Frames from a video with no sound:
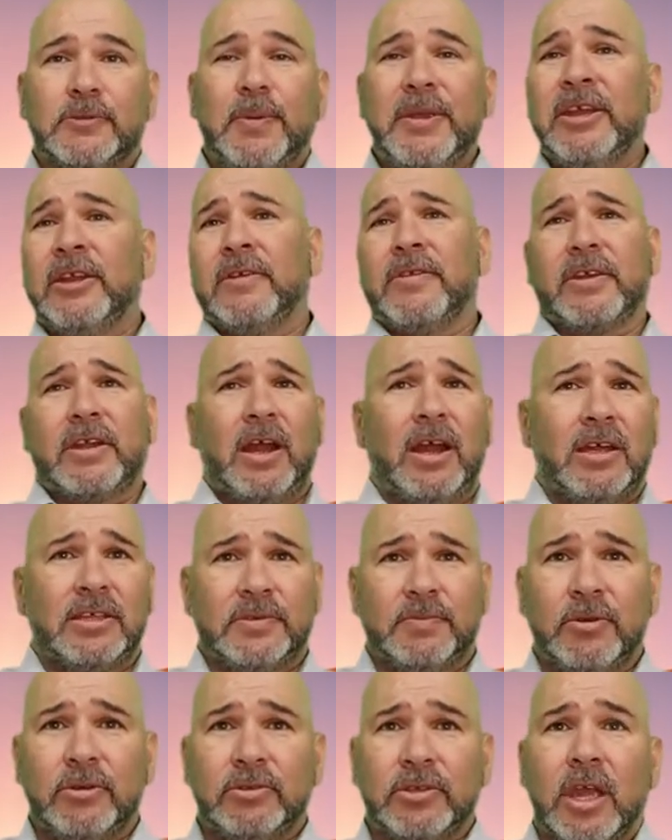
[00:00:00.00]
Speaking of the
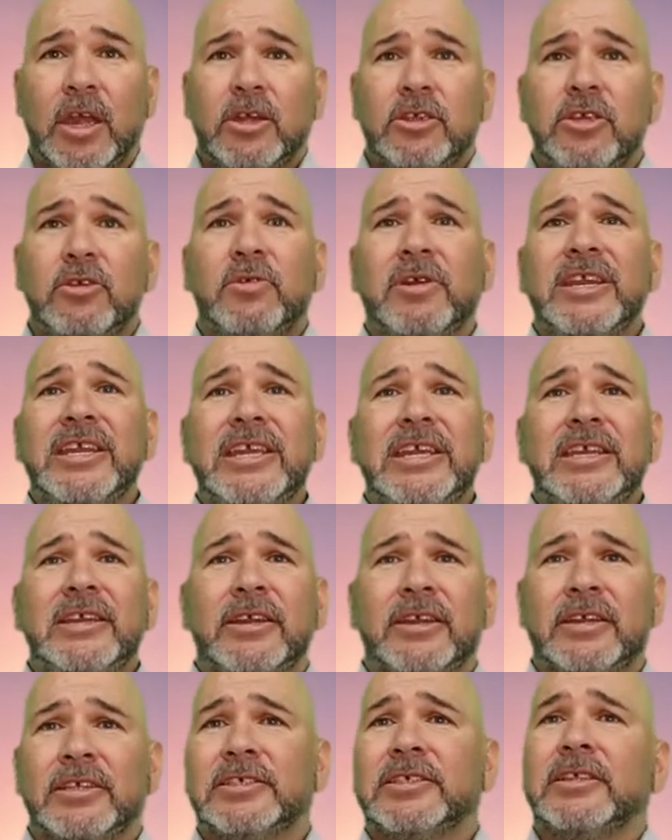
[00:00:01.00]
cosmos, you can
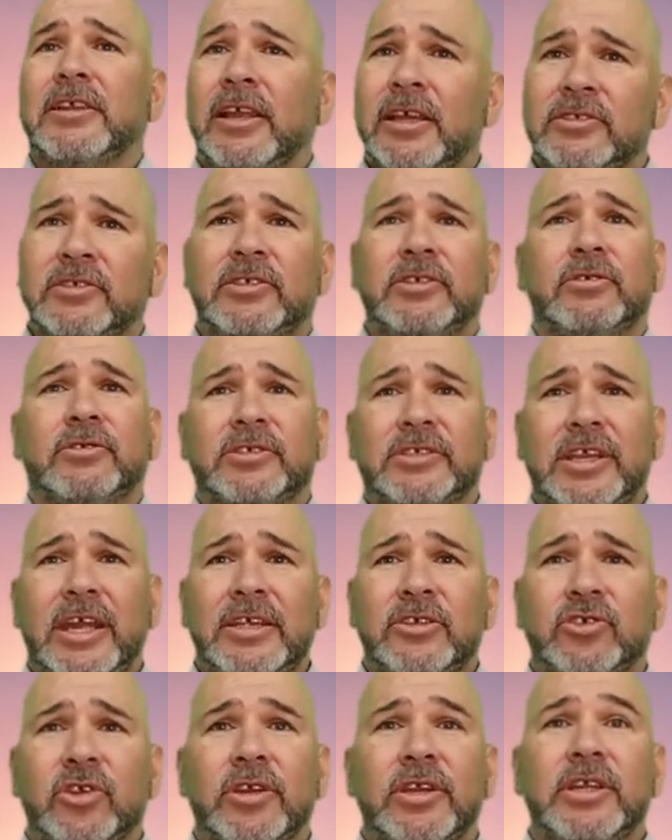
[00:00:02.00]
eat in a celestial
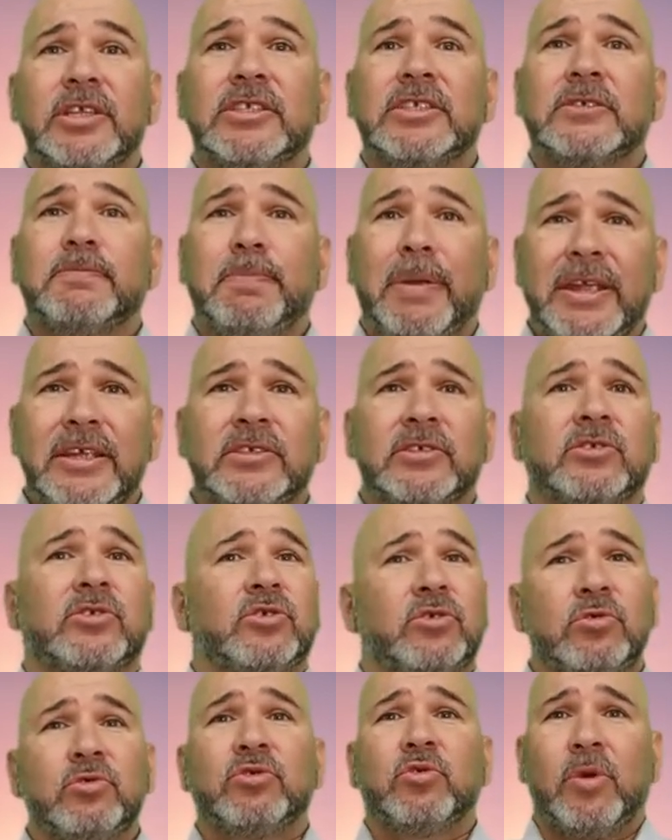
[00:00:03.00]
station in Space
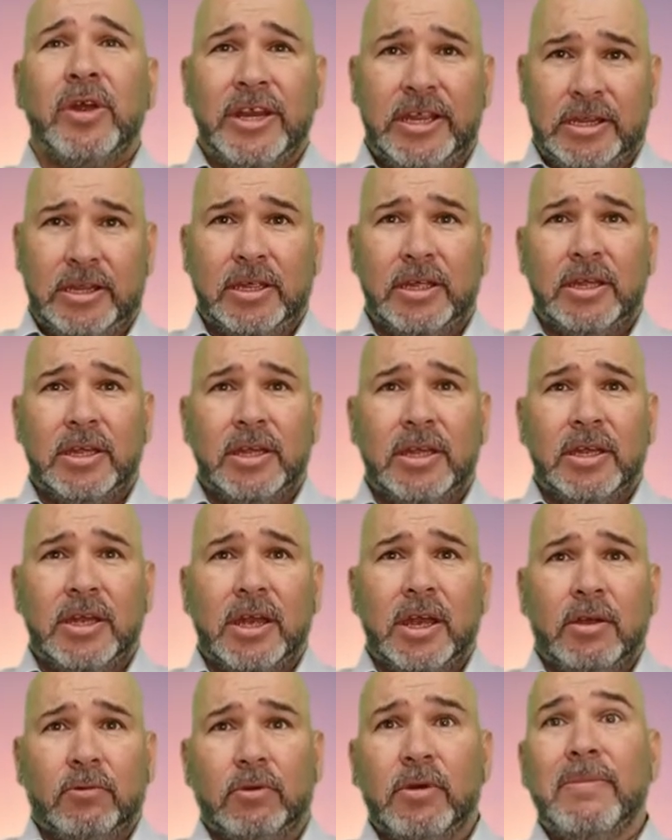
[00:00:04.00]
220.
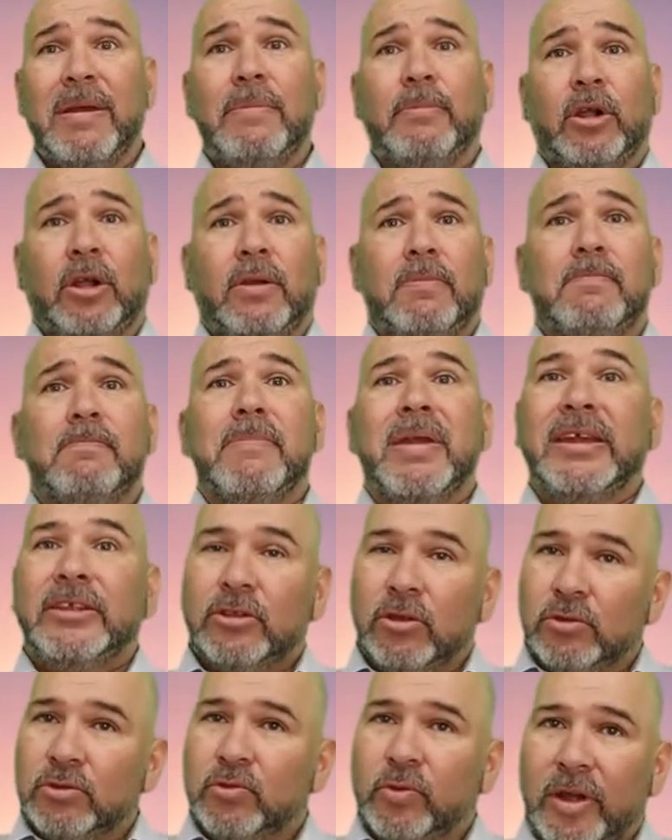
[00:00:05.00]
Remember,
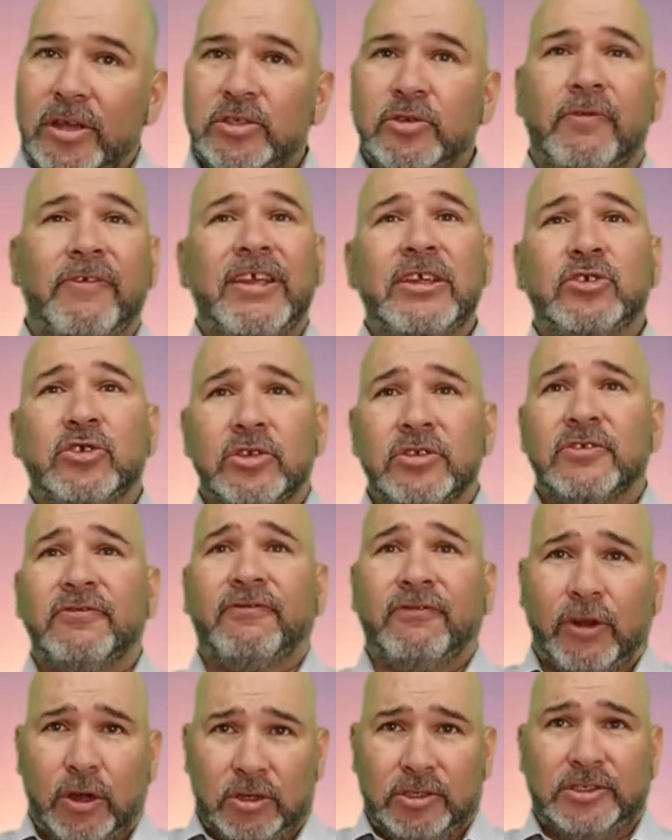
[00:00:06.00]
make those
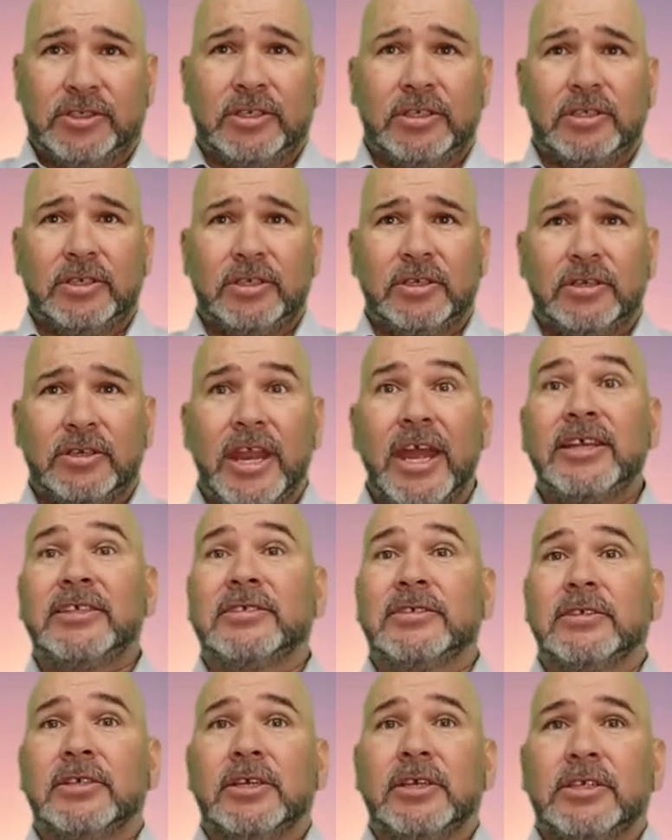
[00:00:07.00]
reservations first.
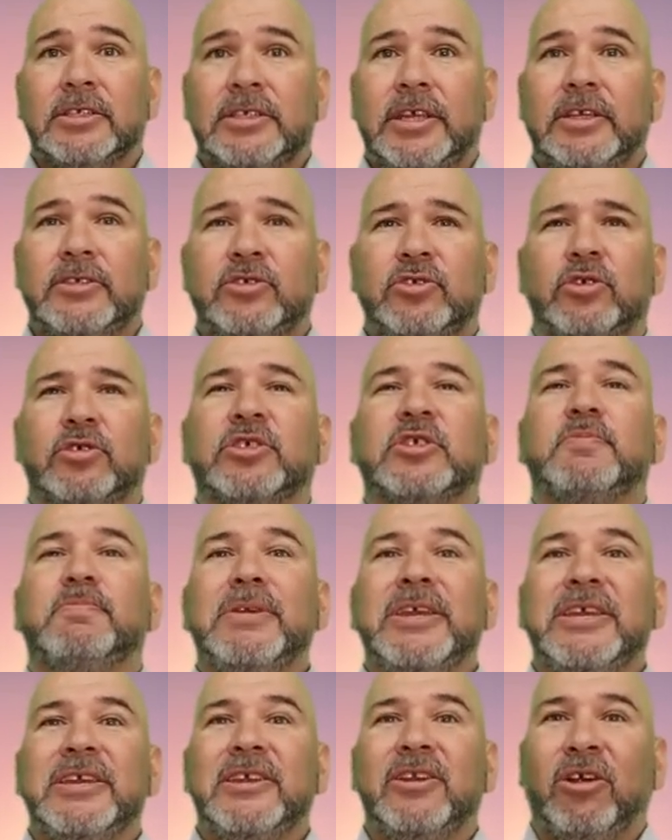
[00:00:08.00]
Next, test your
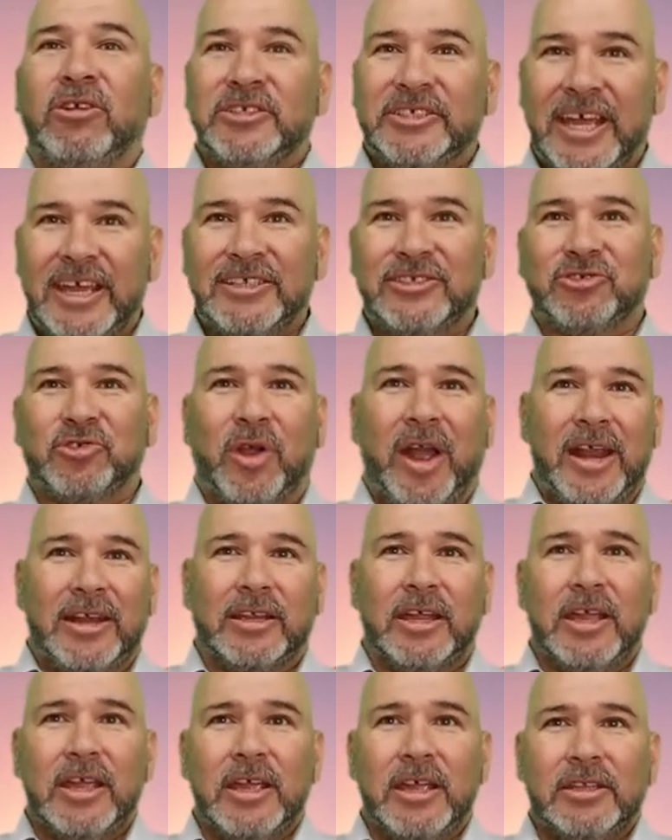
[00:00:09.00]
speed on Test
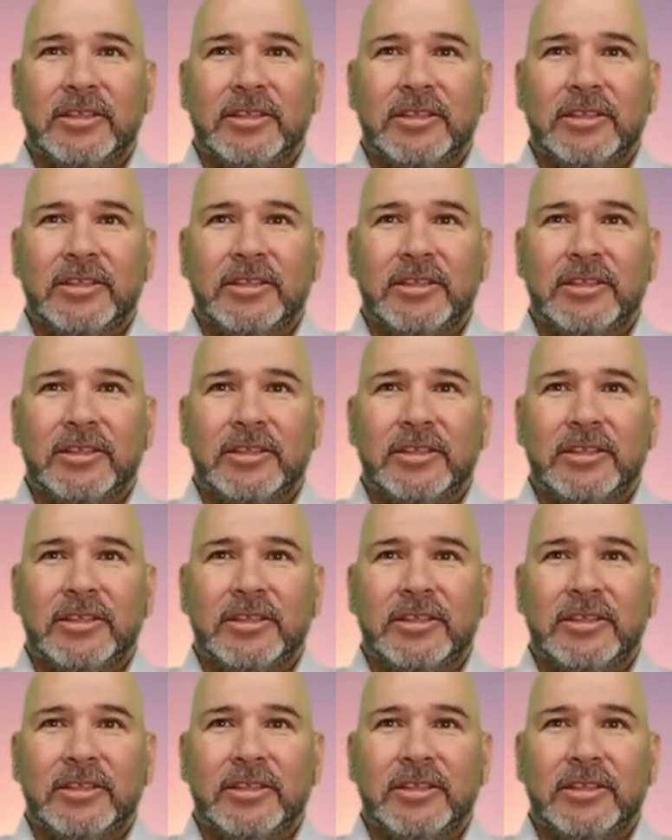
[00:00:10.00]
Track.